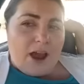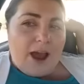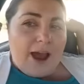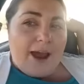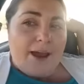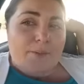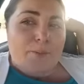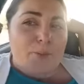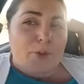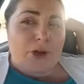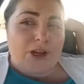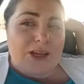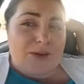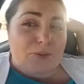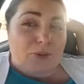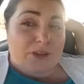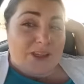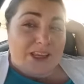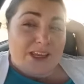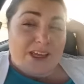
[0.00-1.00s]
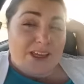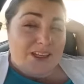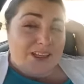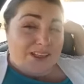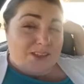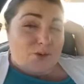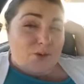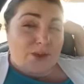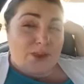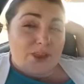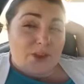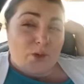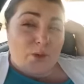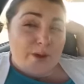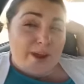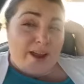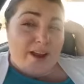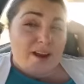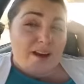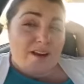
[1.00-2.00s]
I'm pretty pleased with the
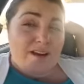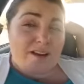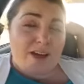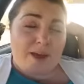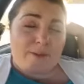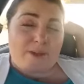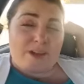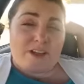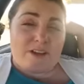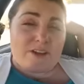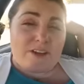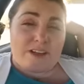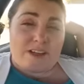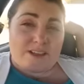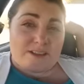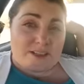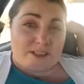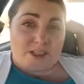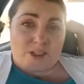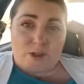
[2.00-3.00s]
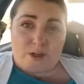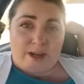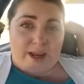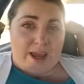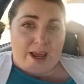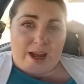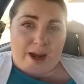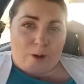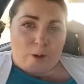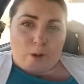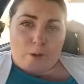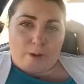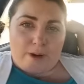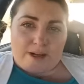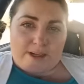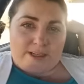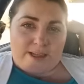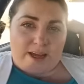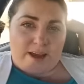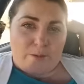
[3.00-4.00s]
wear. I mean, you could easily do an 8-hour
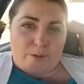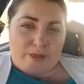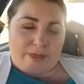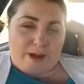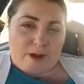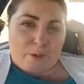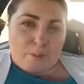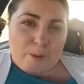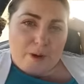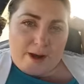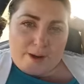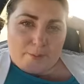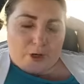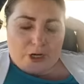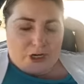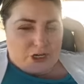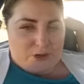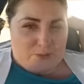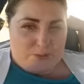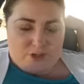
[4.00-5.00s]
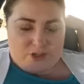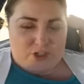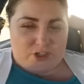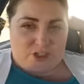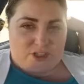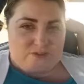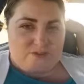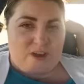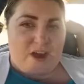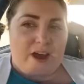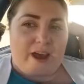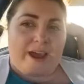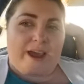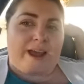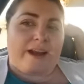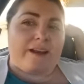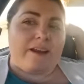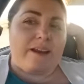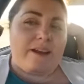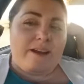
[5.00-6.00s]
work day without a primer and you'd be just
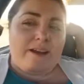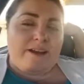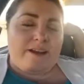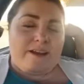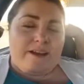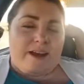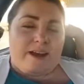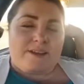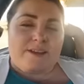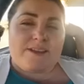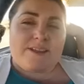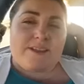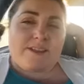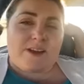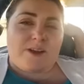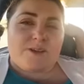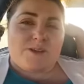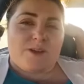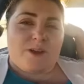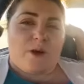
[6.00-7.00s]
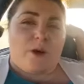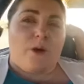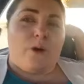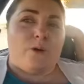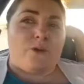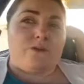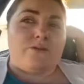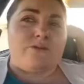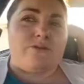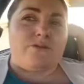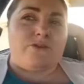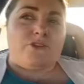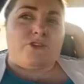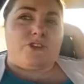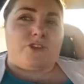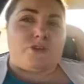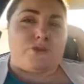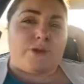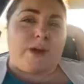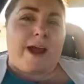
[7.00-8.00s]
fine. And this is also
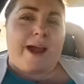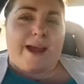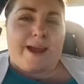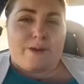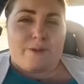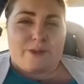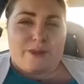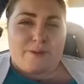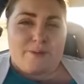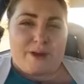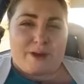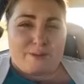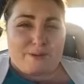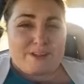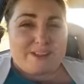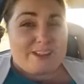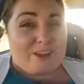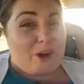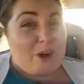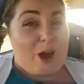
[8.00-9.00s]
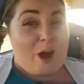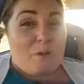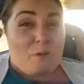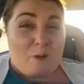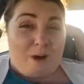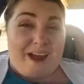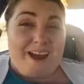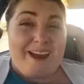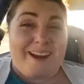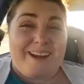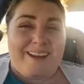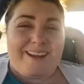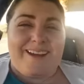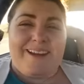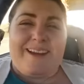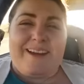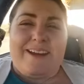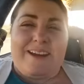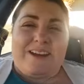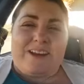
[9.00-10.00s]
dry with the pigments, they're not wet.
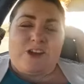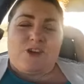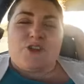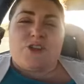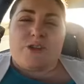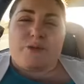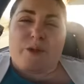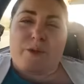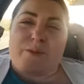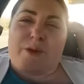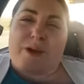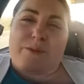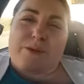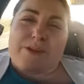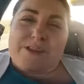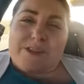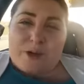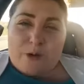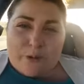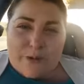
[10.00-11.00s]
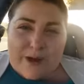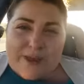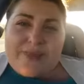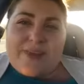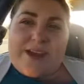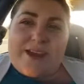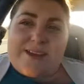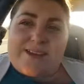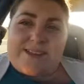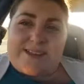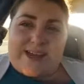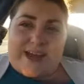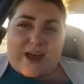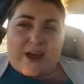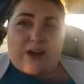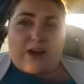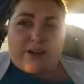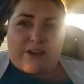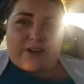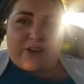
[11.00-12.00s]
Usually when pigments are wet, they stay
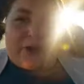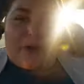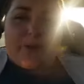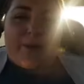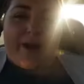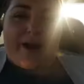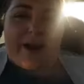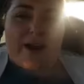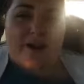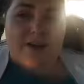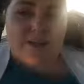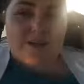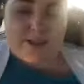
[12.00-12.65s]
on a little better.